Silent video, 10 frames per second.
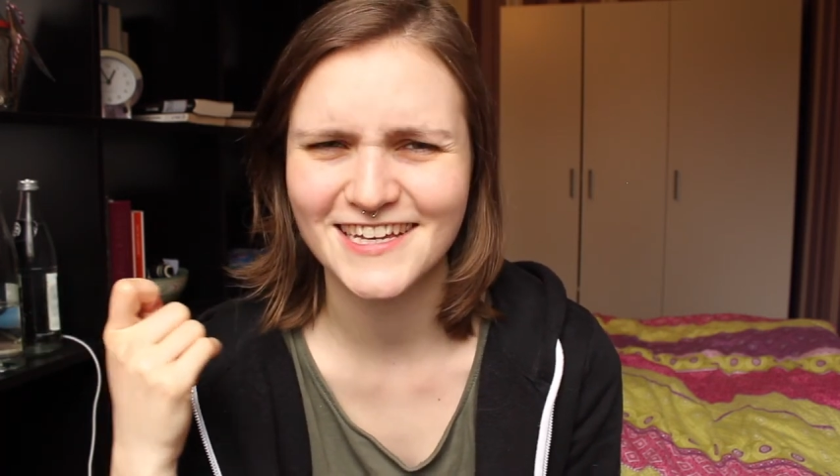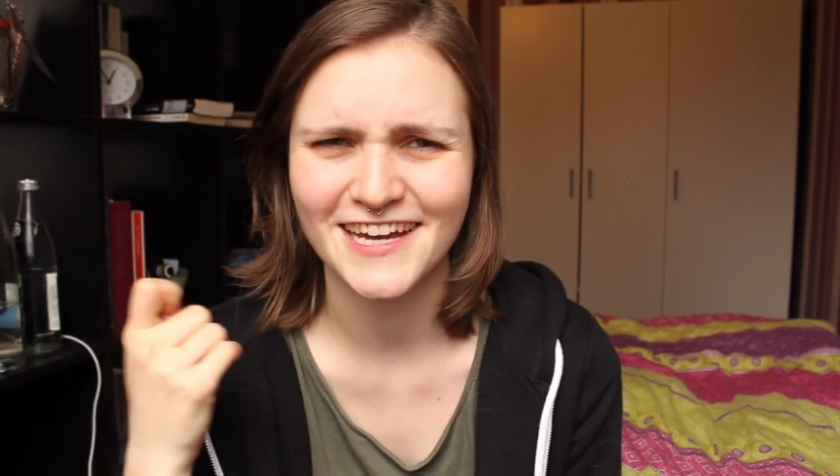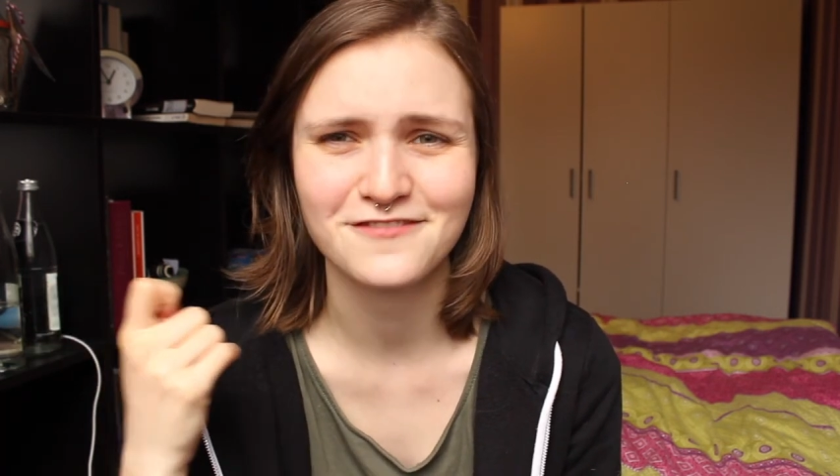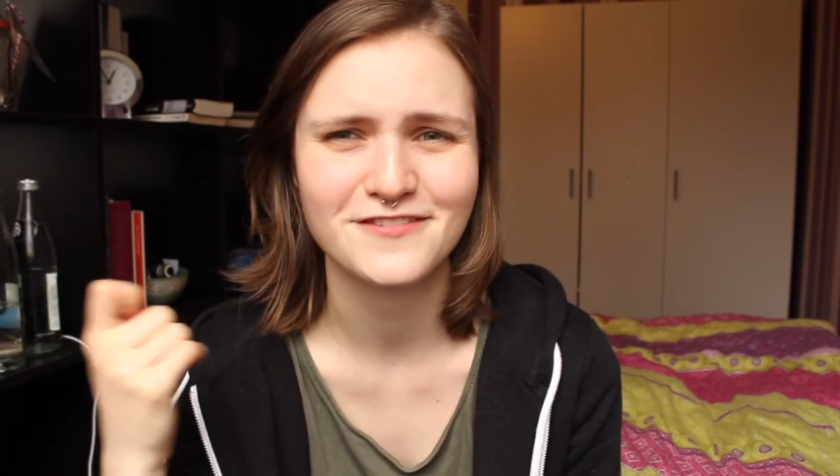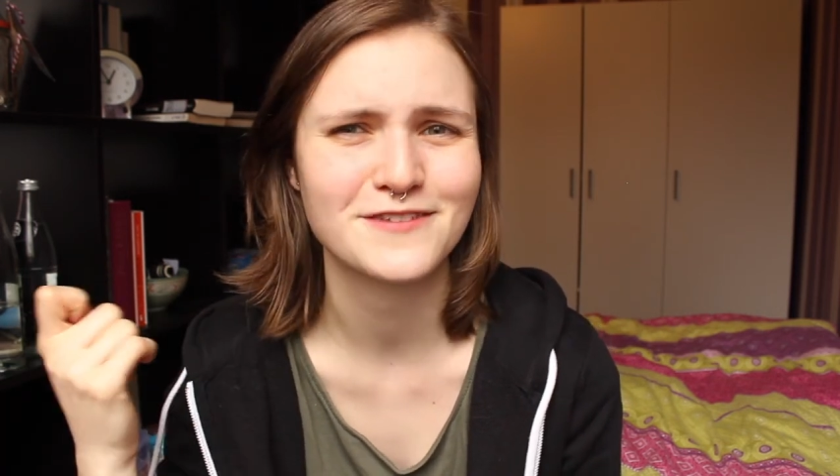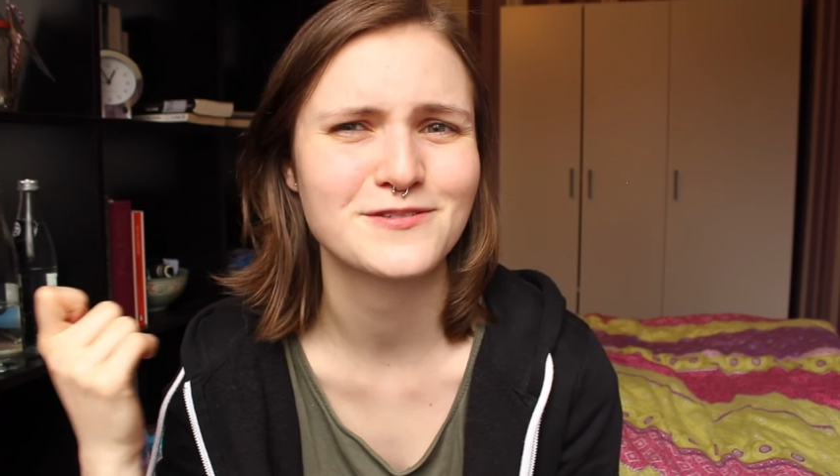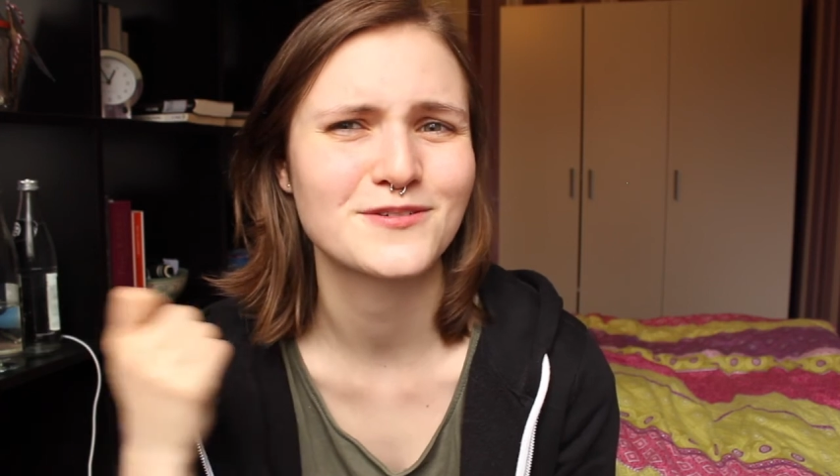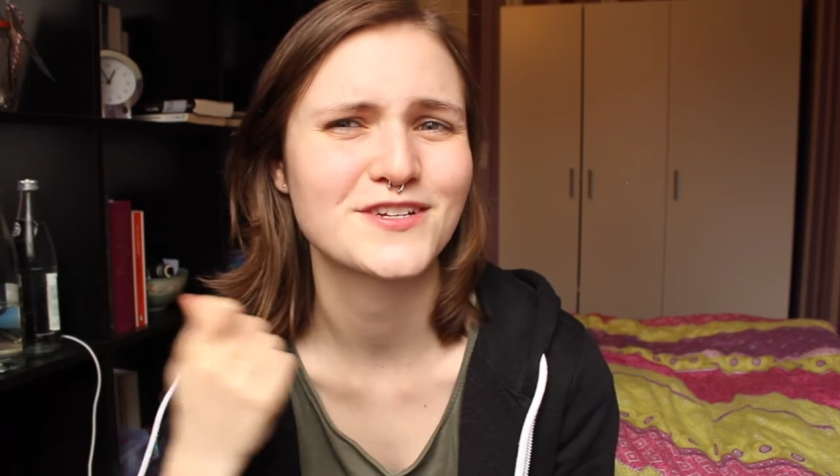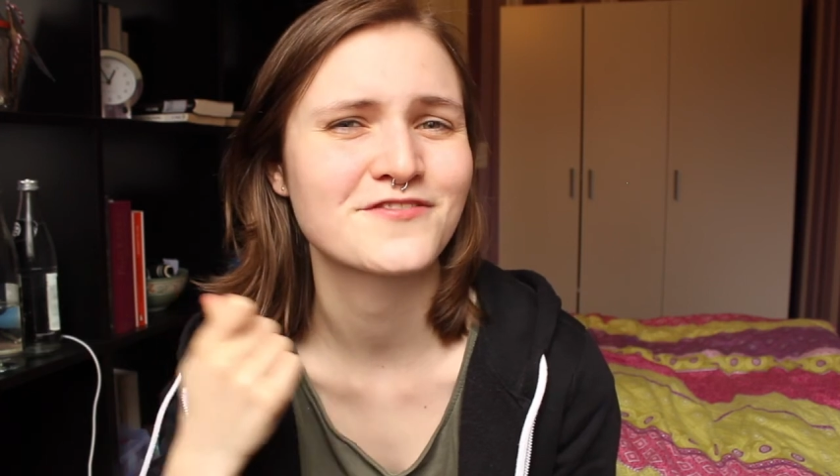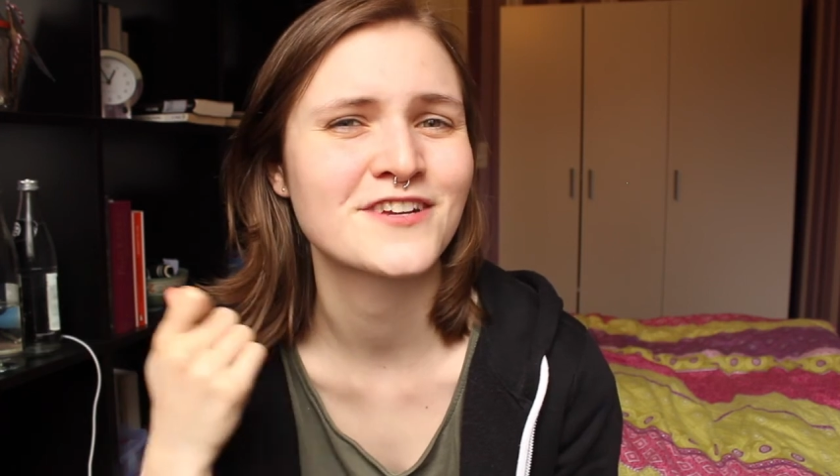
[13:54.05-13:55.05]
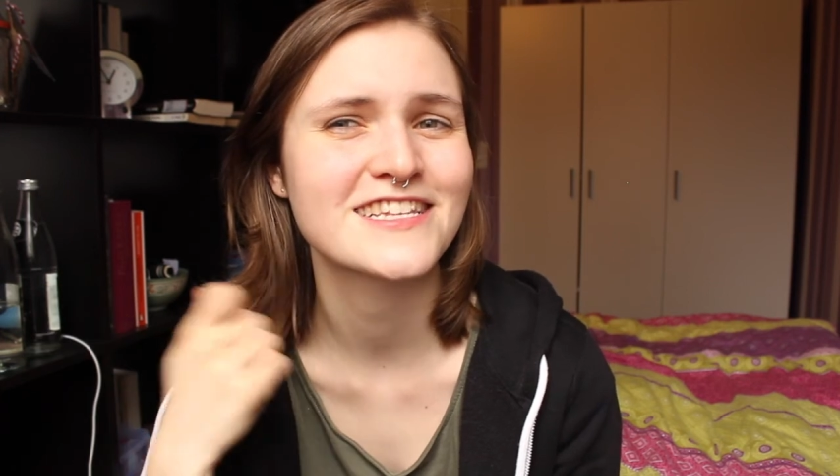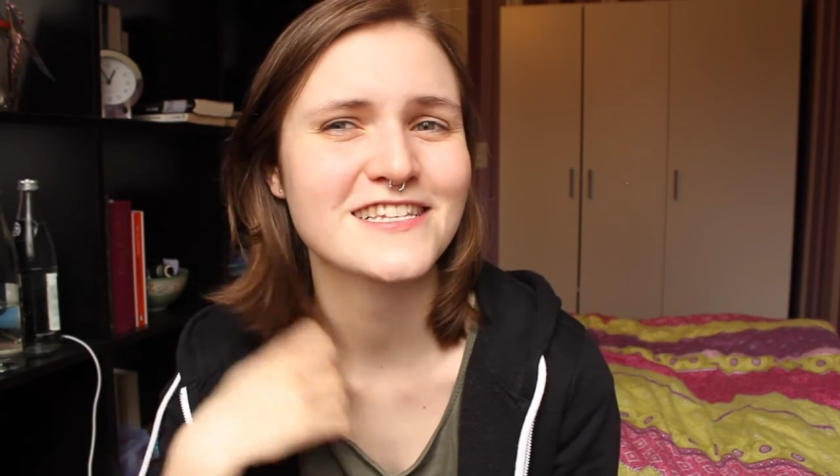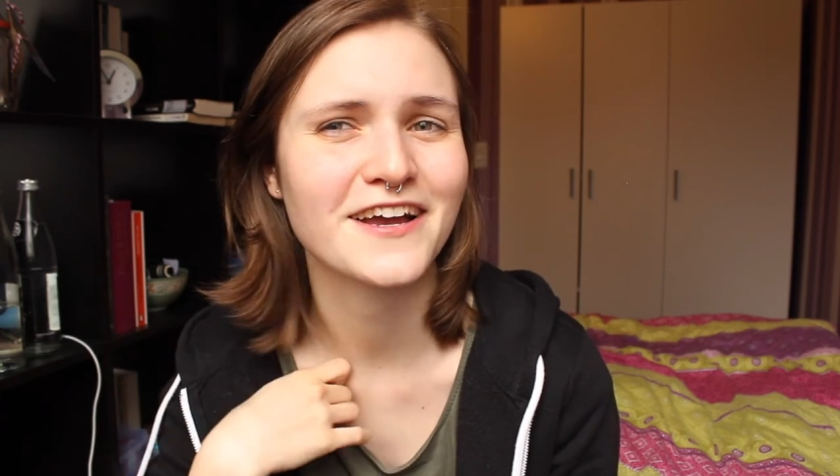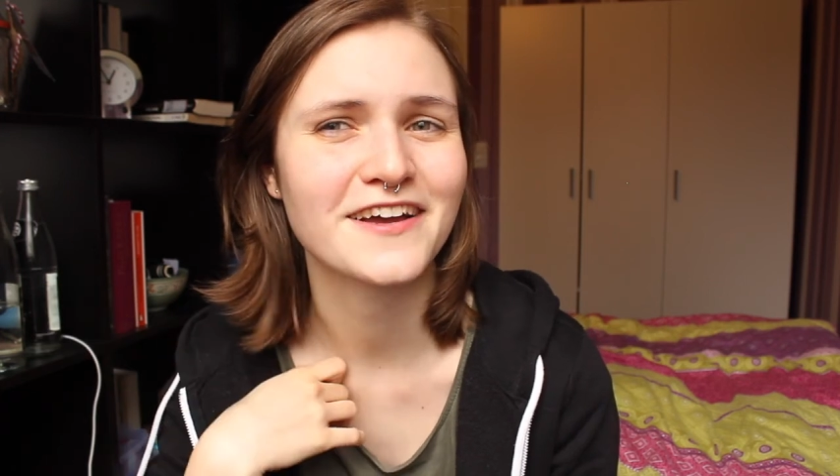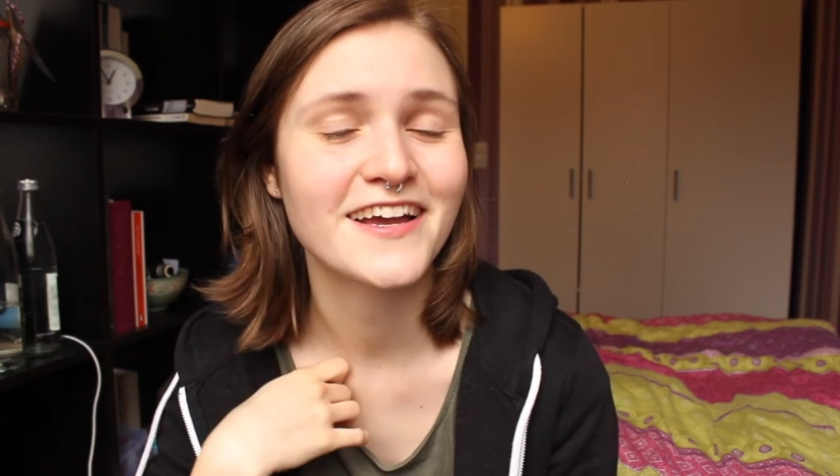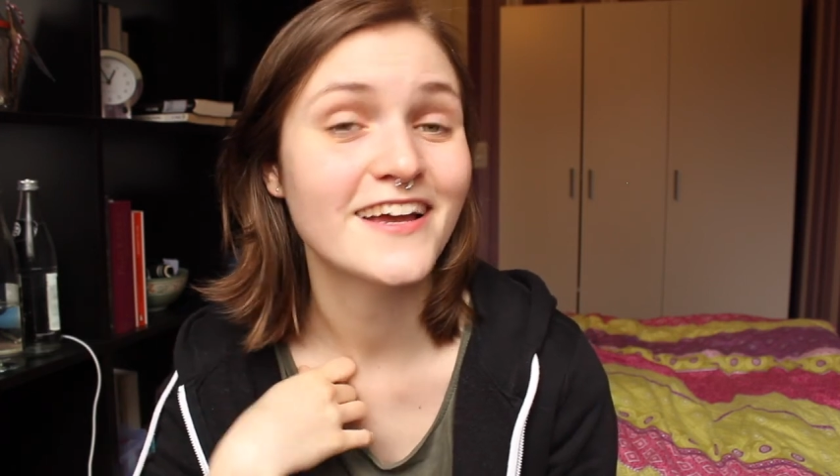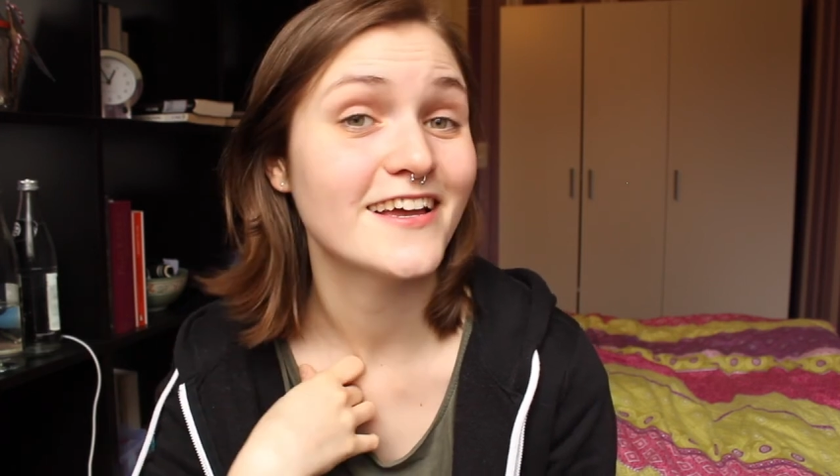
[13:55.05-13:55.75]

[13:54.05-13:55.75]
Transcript: kind of gives you a different insight